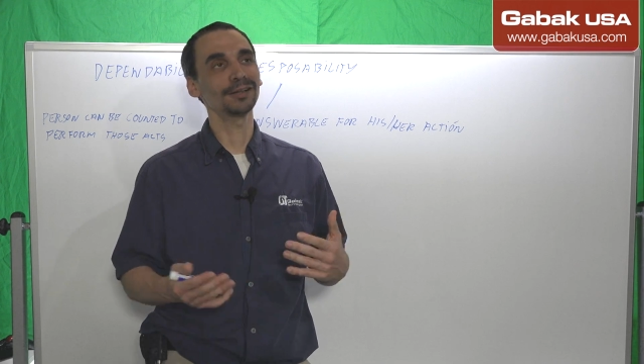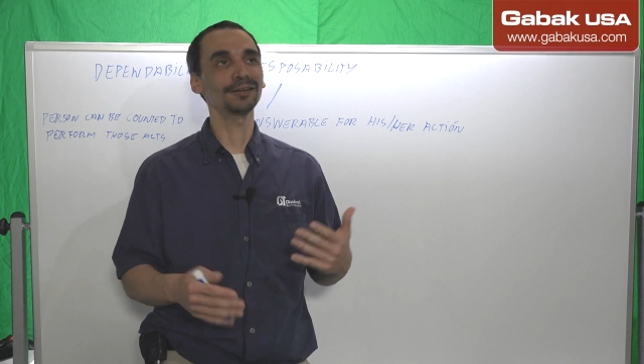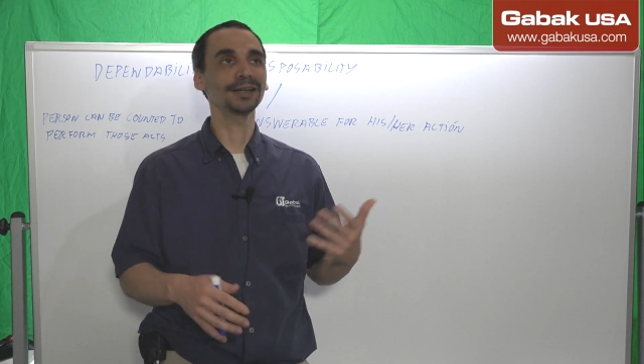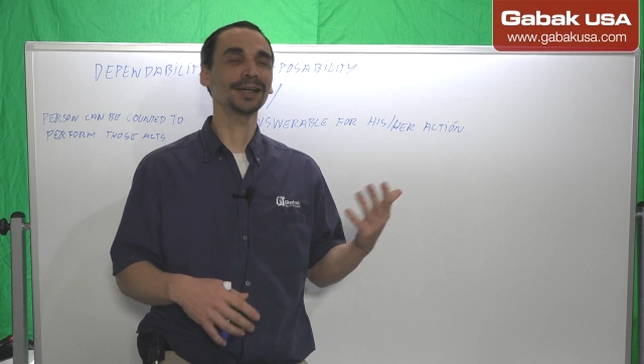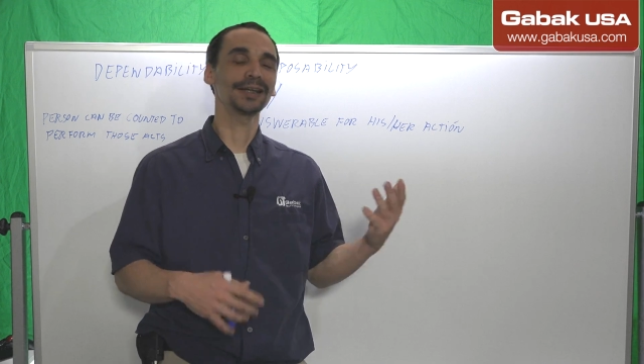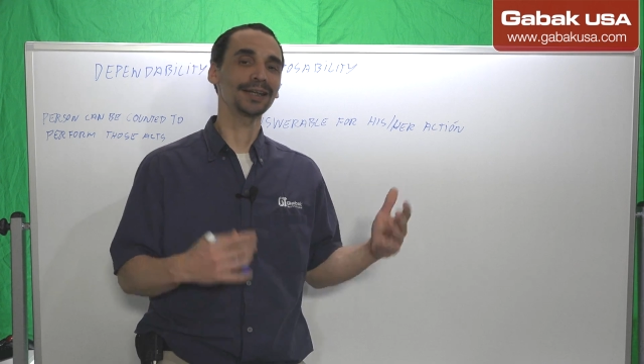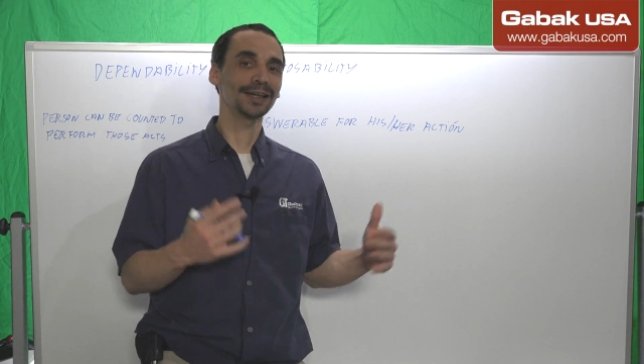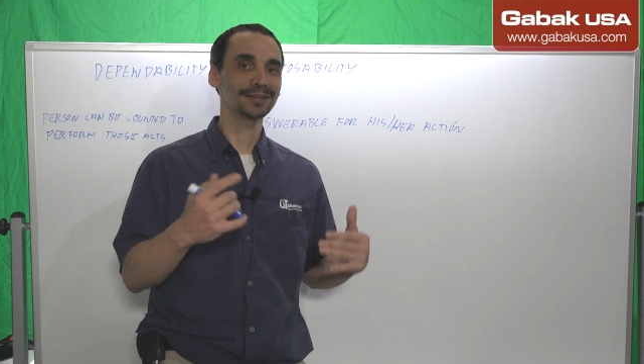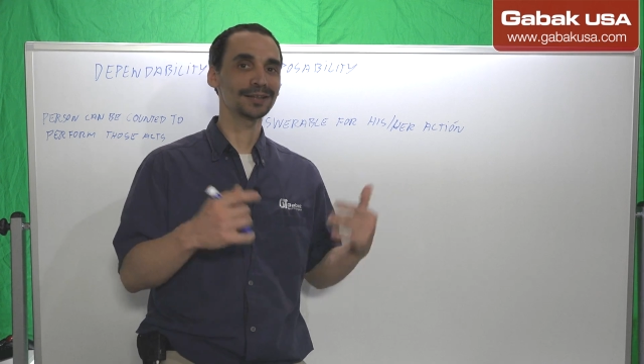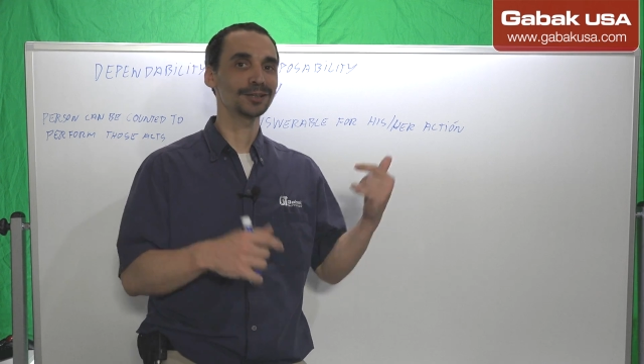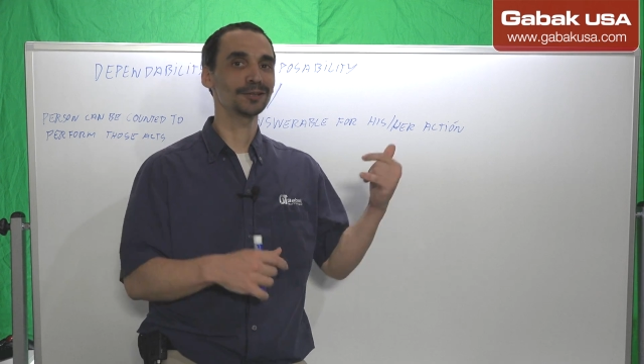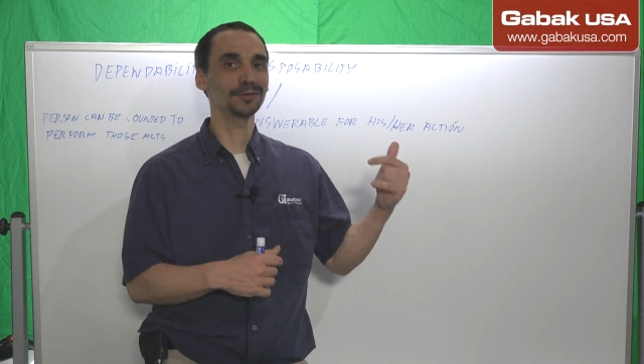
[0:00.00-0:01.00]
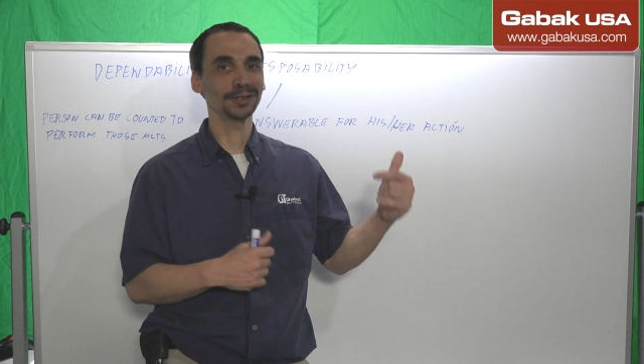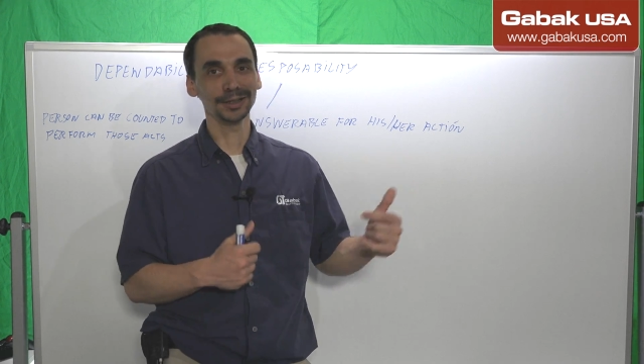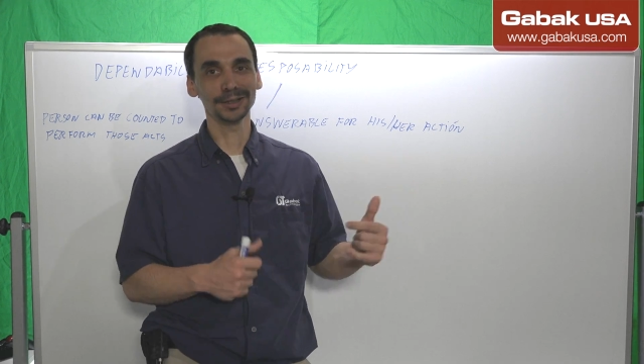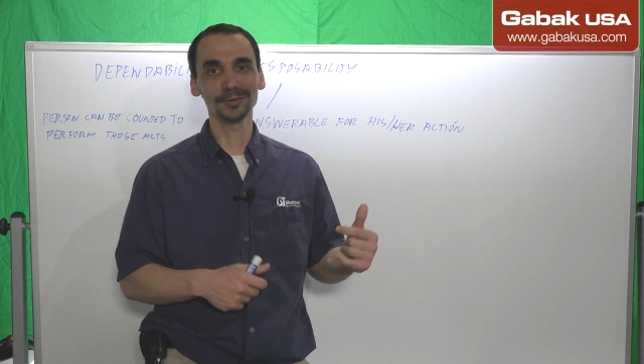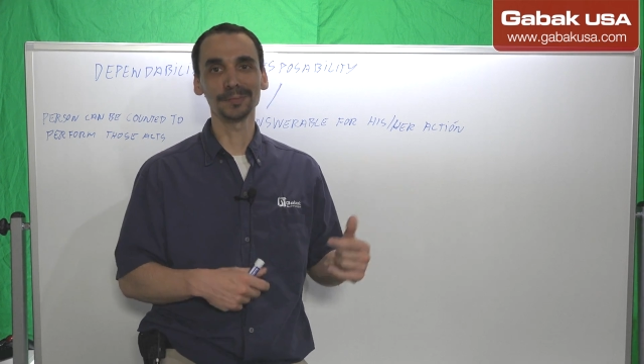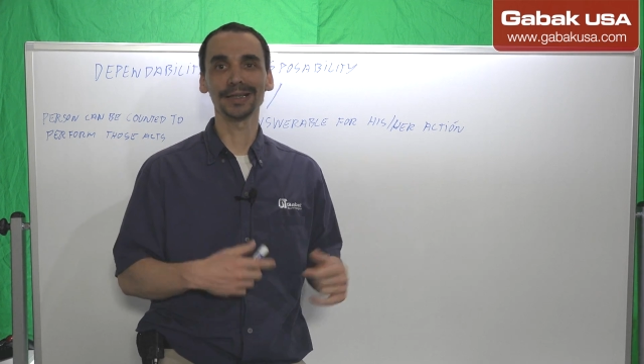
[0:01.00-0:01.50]
okay, yes, I'll go in a
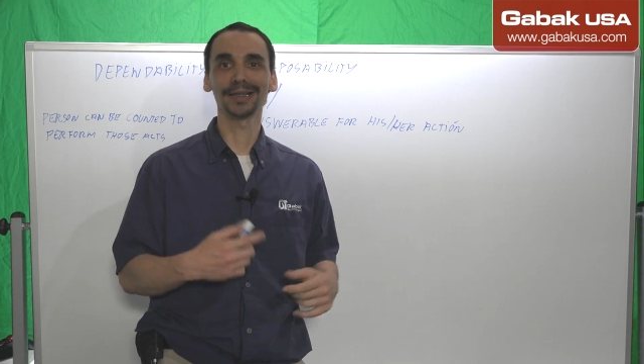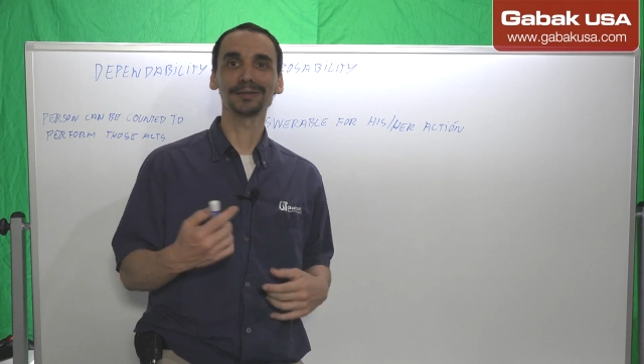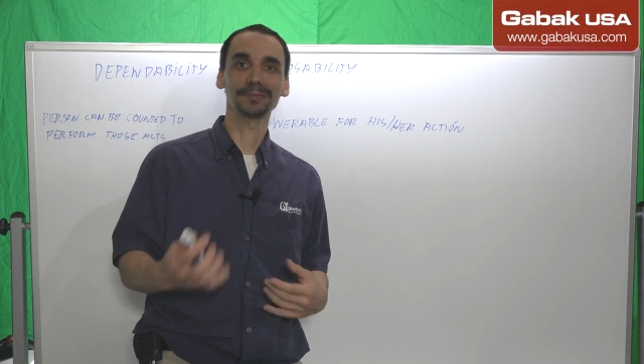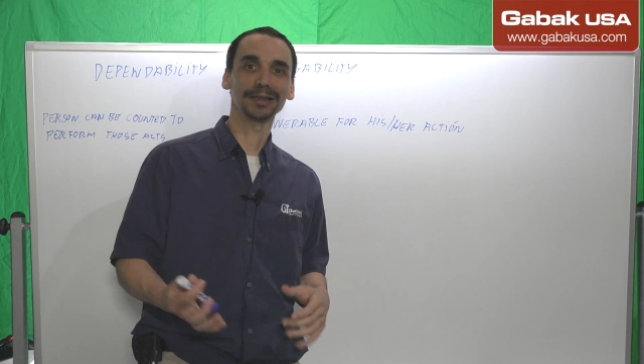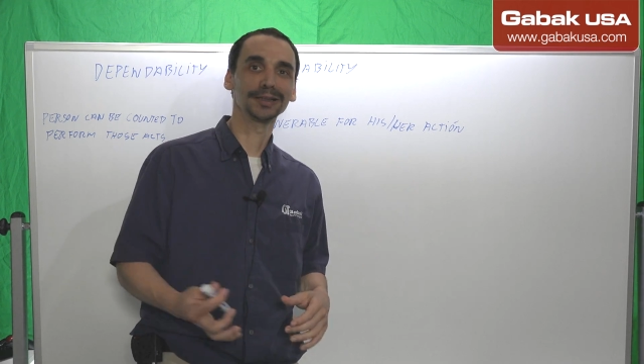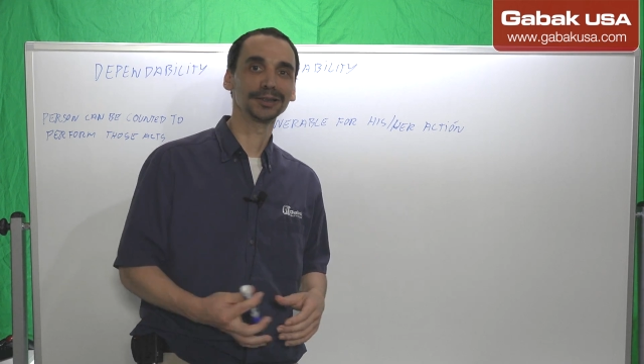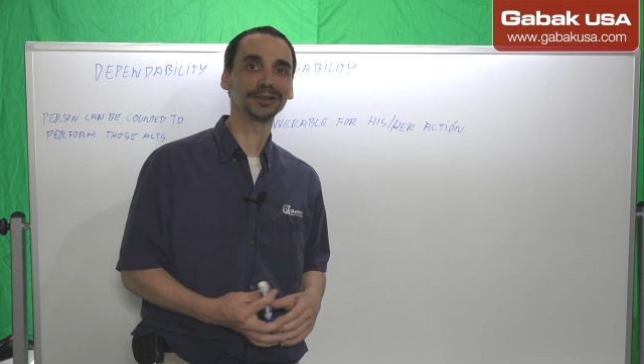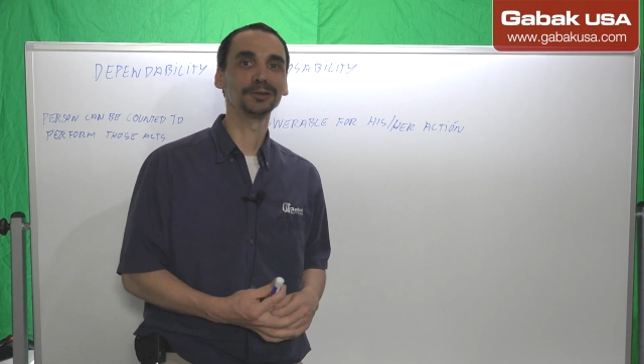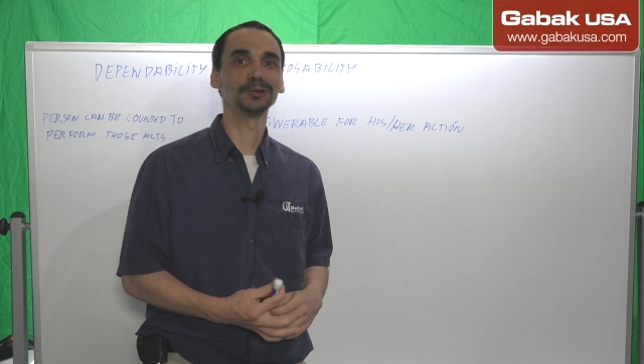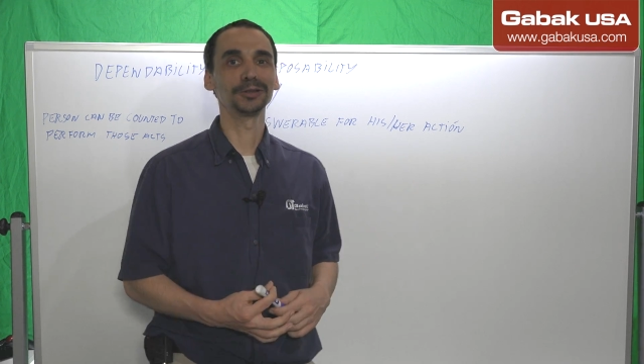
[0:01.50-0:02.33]
little bit, but you,